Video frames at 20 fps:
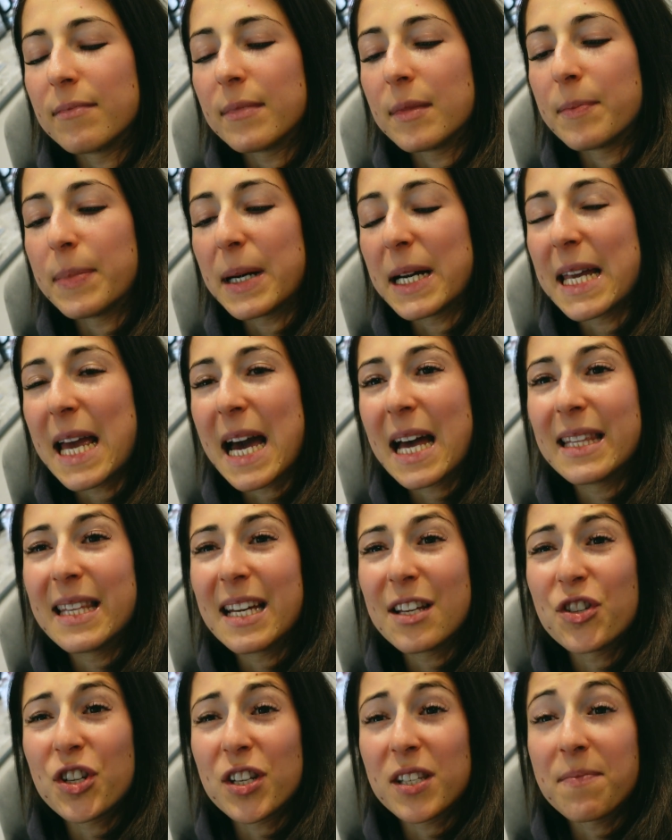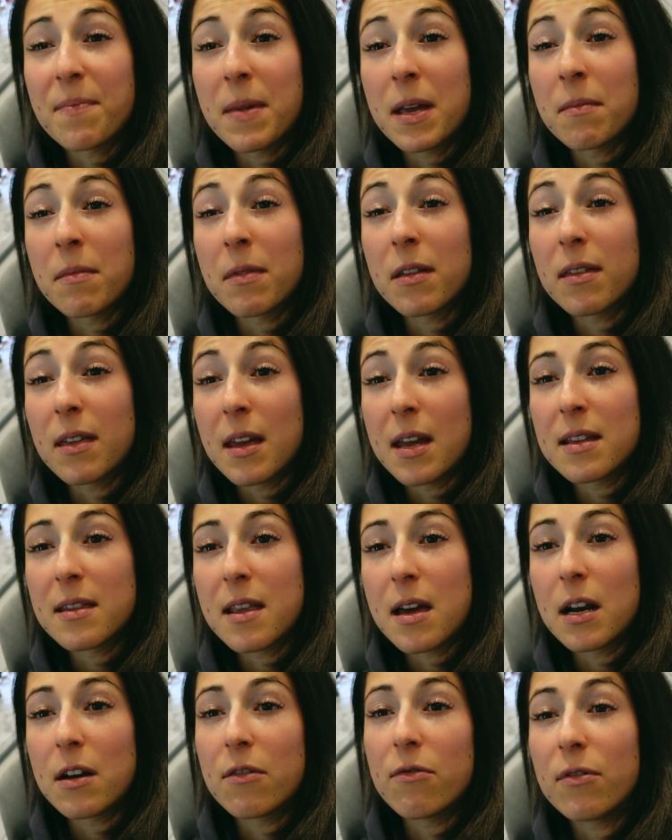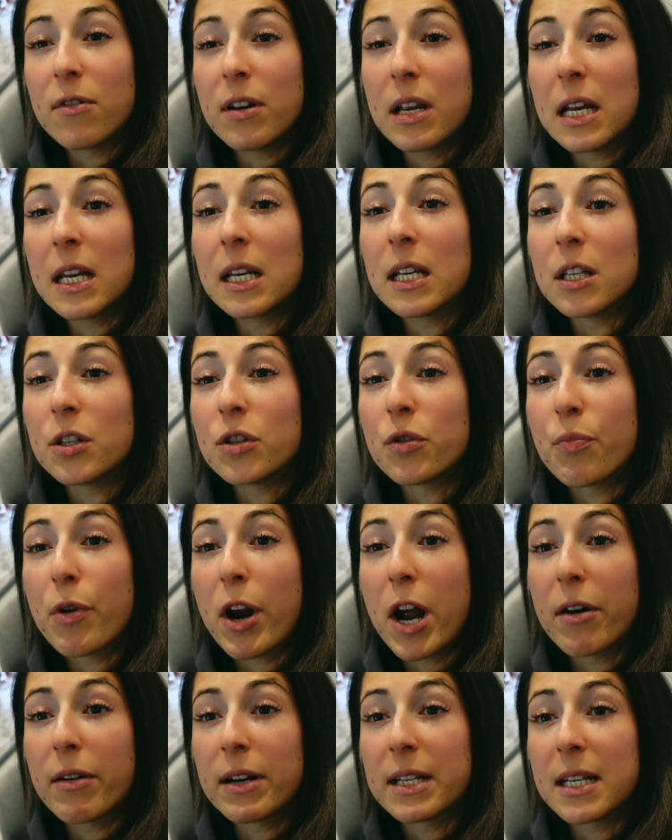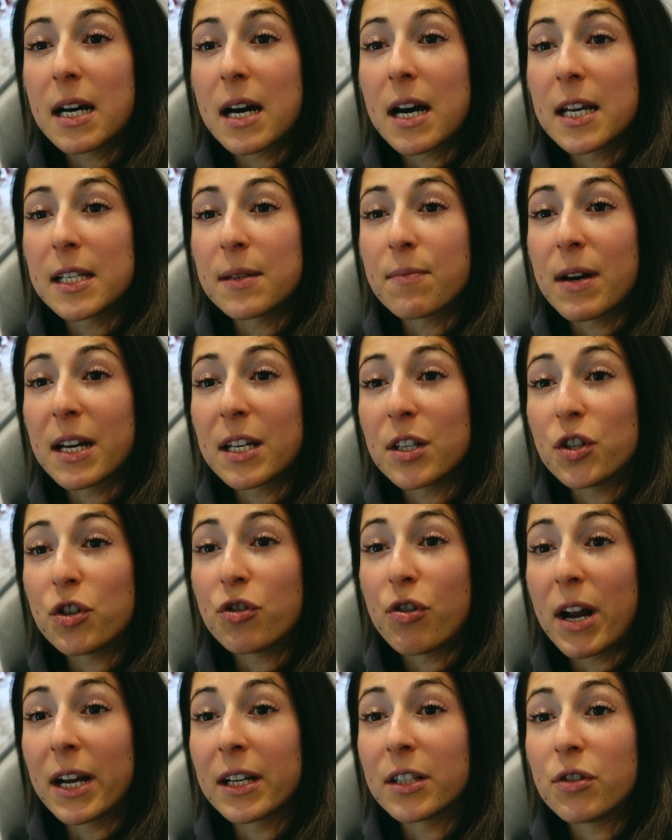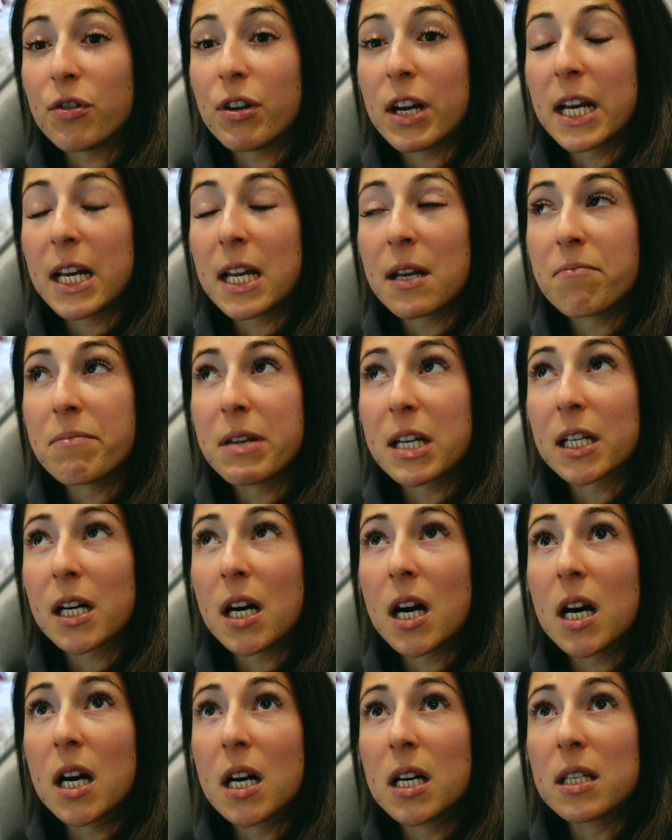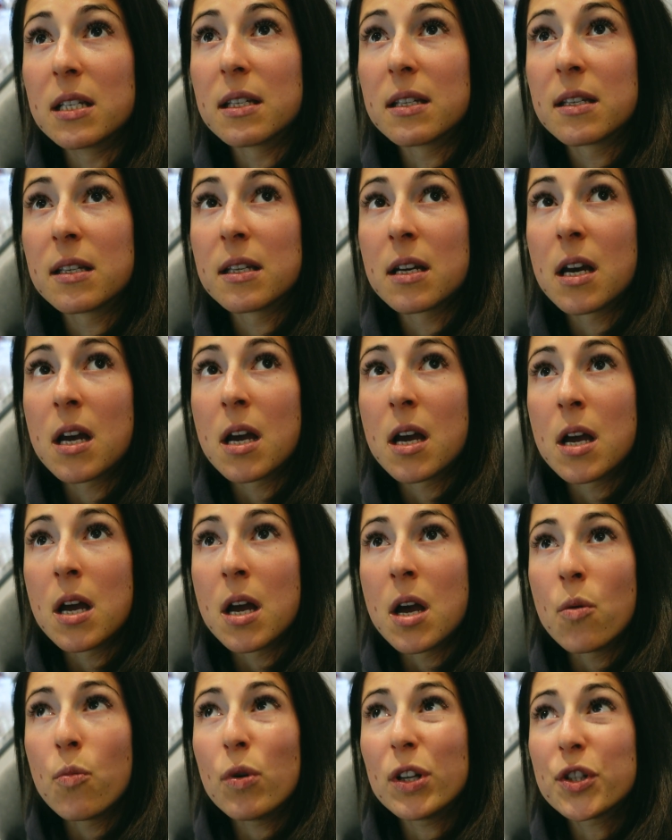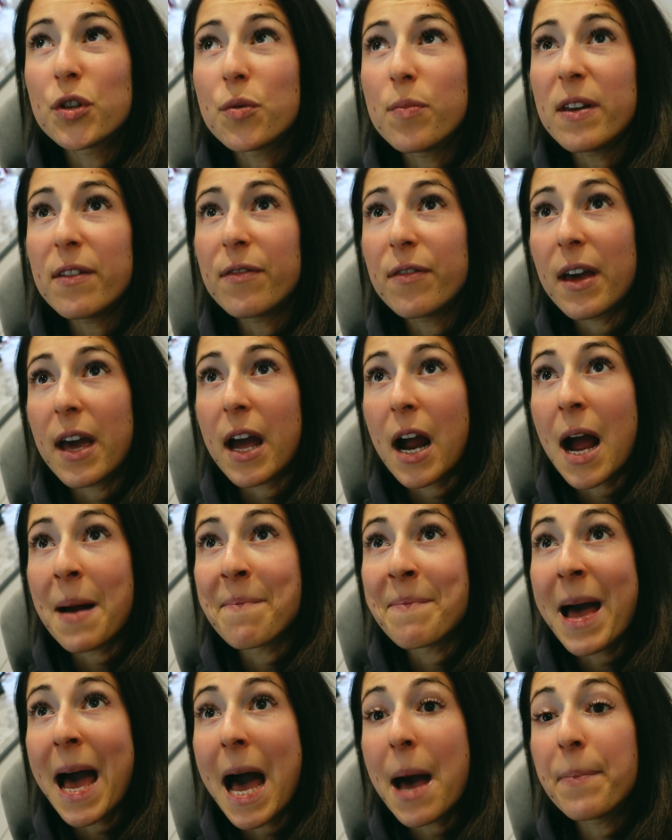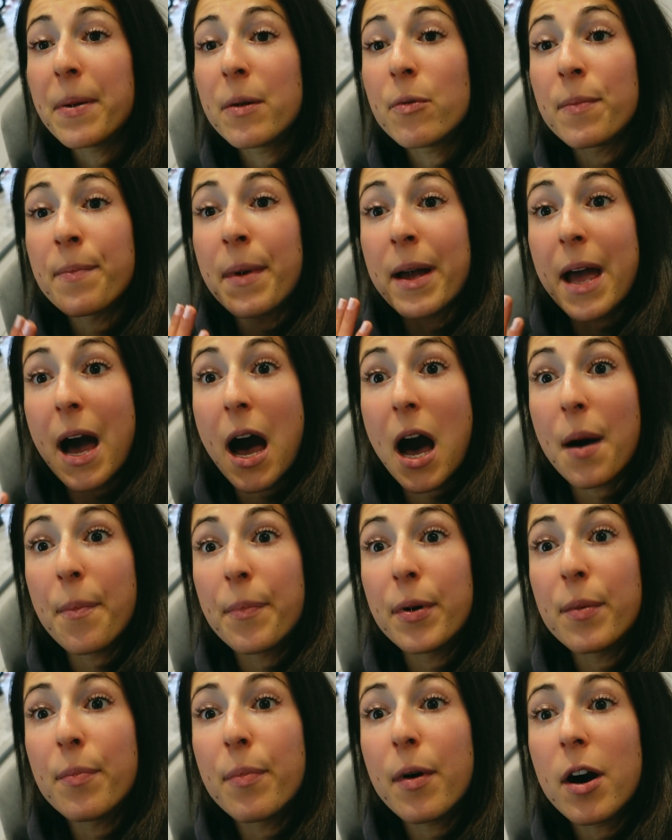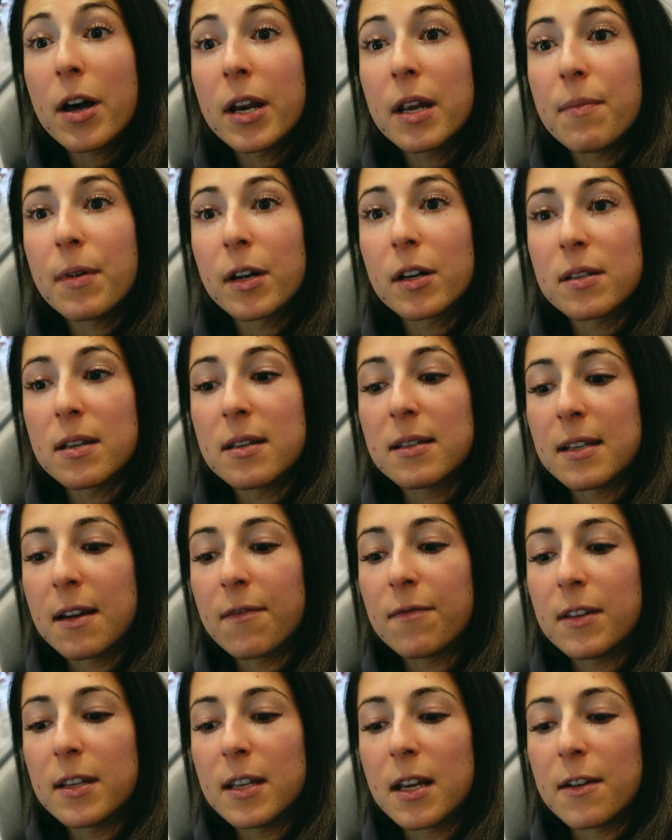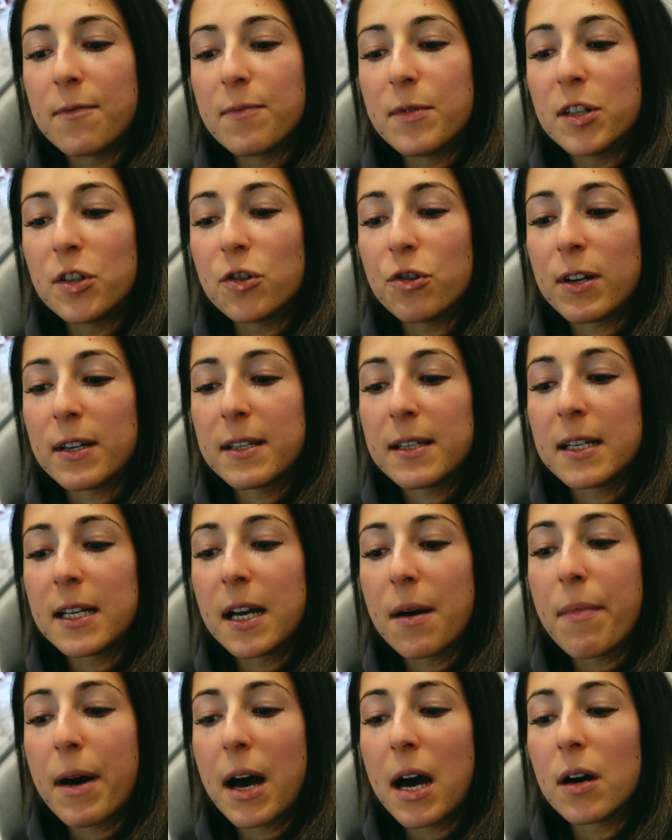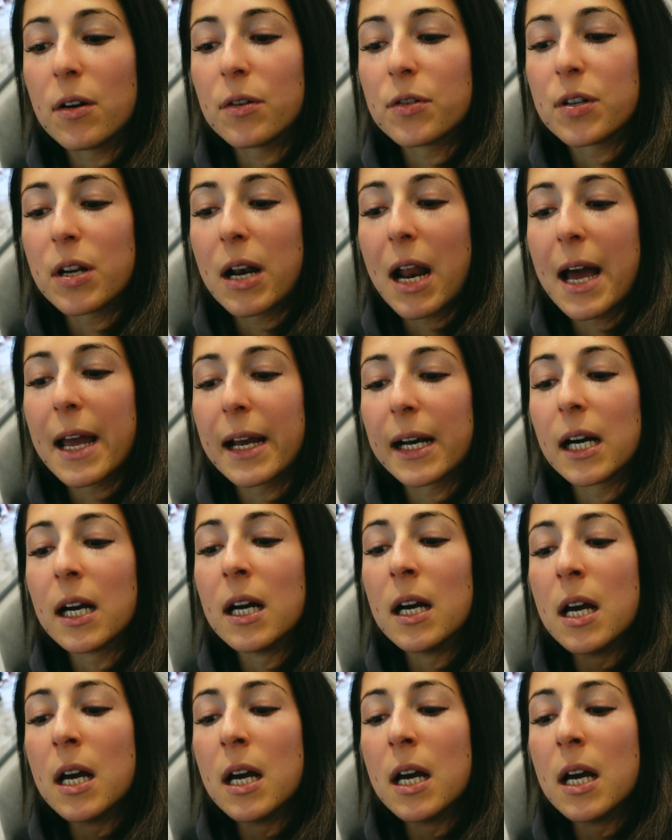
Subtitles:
But yeah, that just made me think that I really need to prioritize my strength training, because, well, to be fair, I'm happy with my upper body because it's something that I've been stressing about. Like,